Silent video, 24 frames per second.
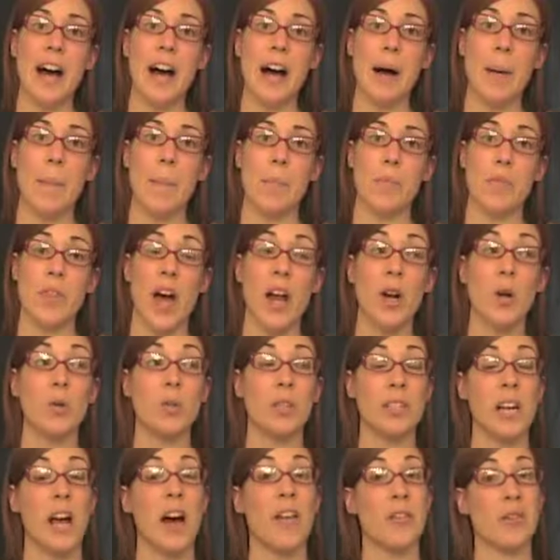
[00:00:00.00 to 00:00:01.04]
not
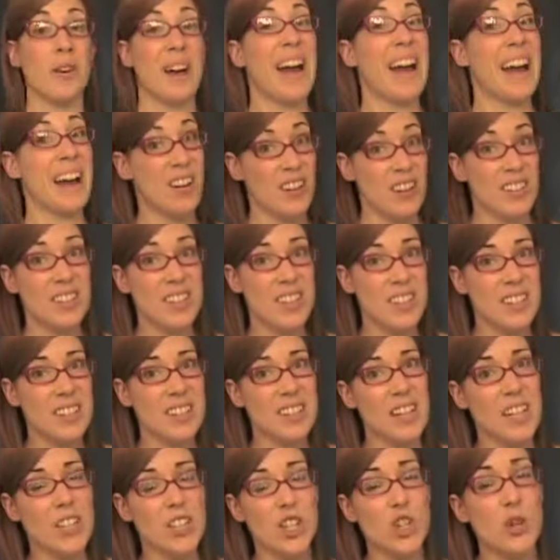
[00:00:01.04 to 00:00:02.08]
only other hair is going to
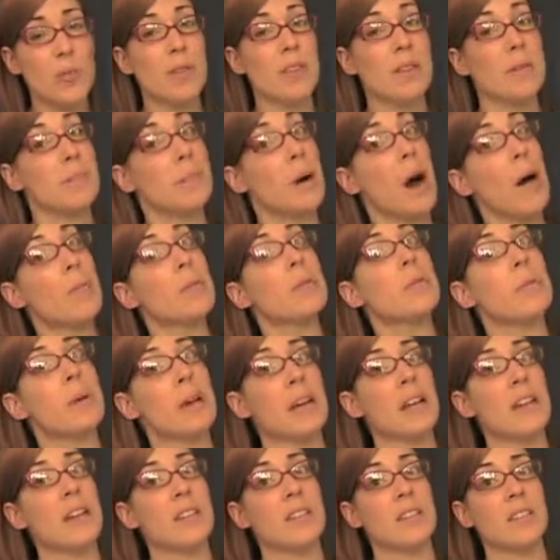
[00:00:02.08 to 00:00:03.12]
stick to, but that bobby
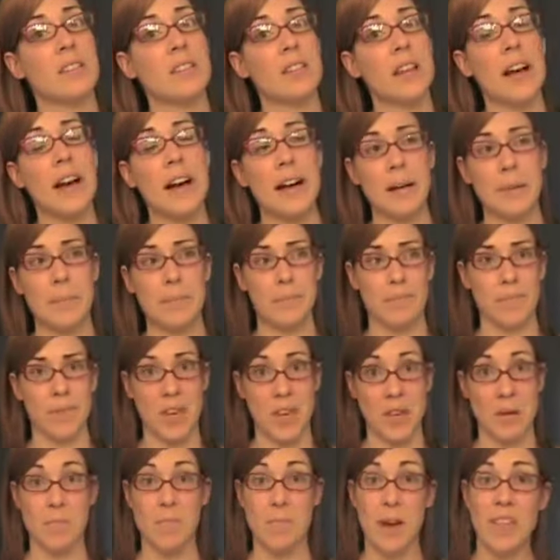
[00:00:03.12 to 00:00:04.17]
pins can
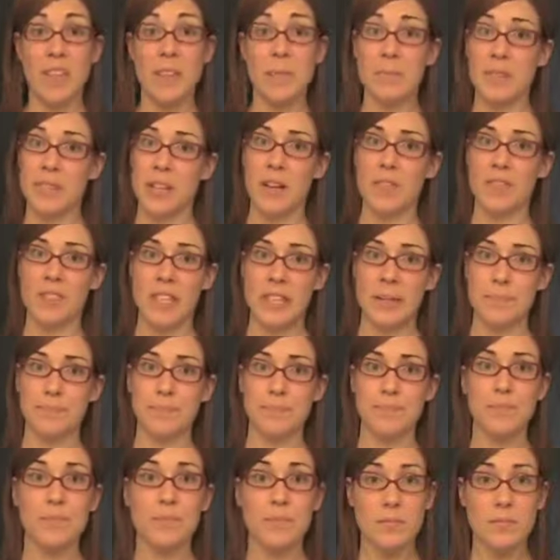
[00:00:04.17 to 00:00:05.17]
embed themselves in.